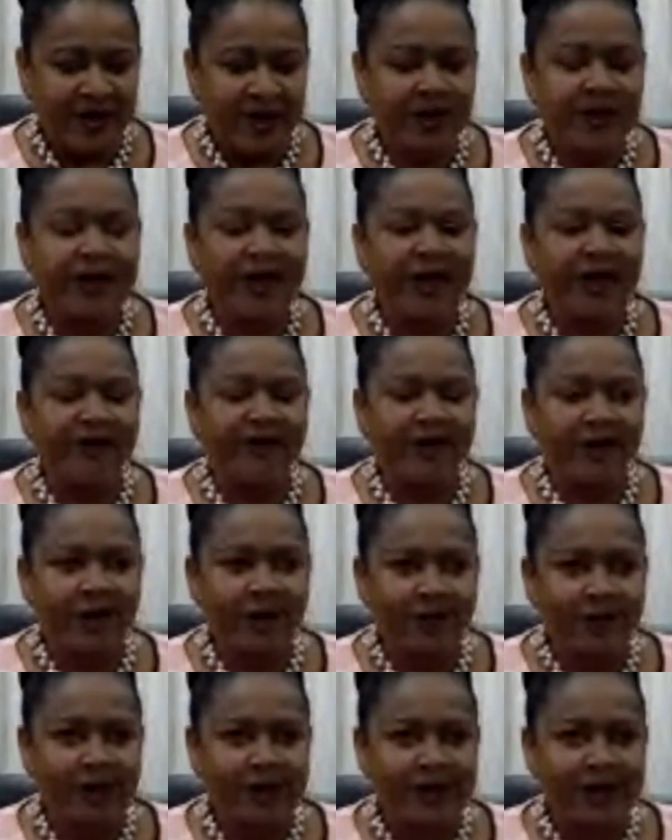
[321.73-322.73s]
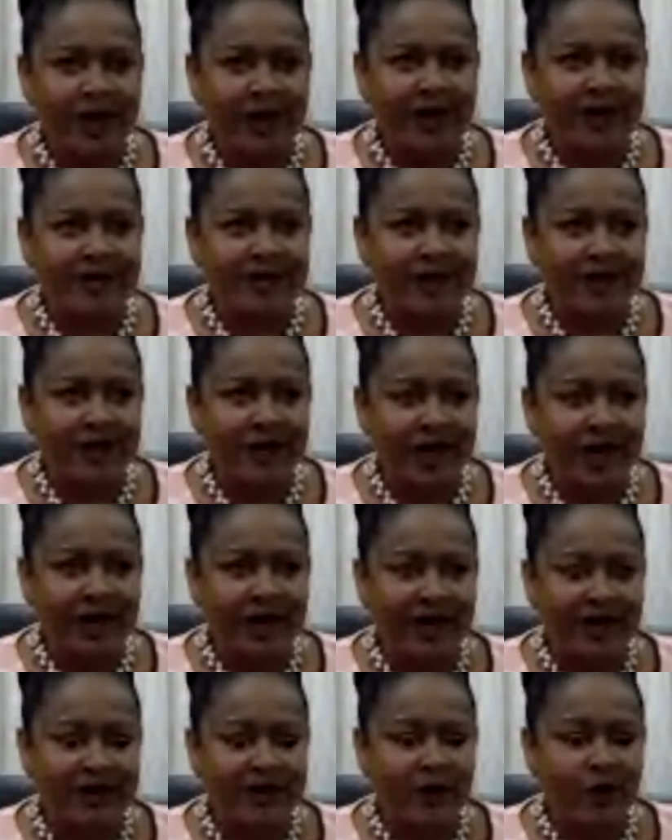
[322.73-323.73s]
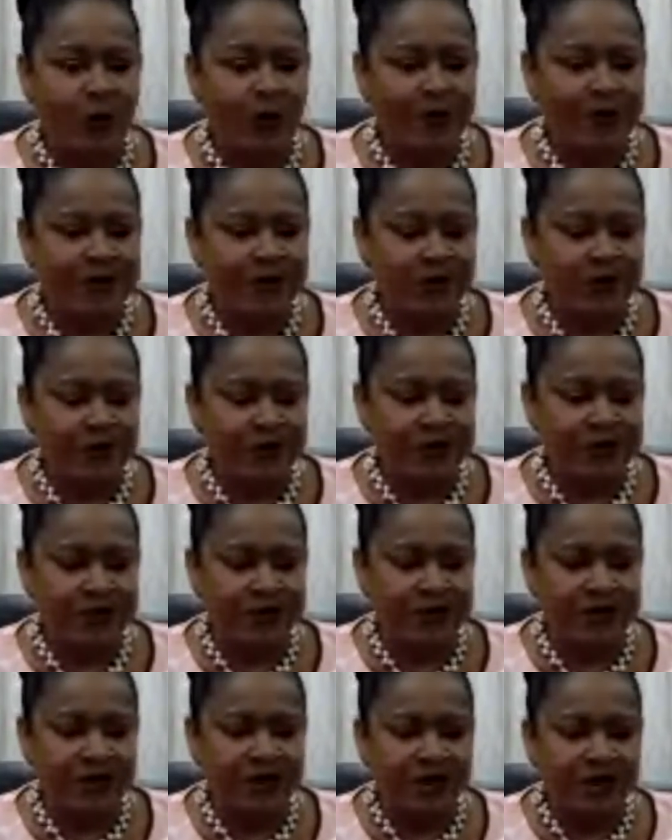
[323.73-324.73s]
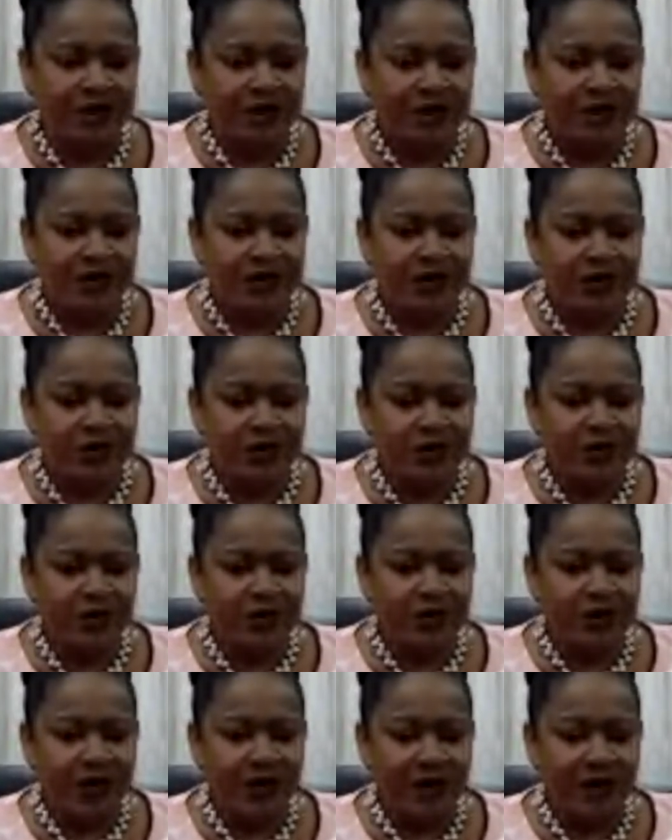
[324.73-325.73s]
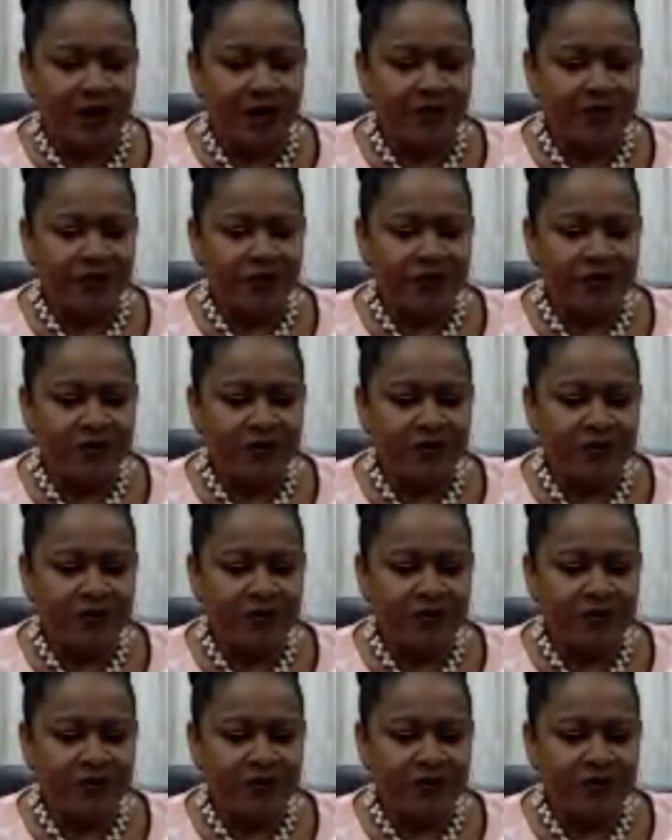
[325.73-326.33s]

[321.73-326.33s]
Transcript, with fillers: In Cave Hill, but I did get the opportunity to, um,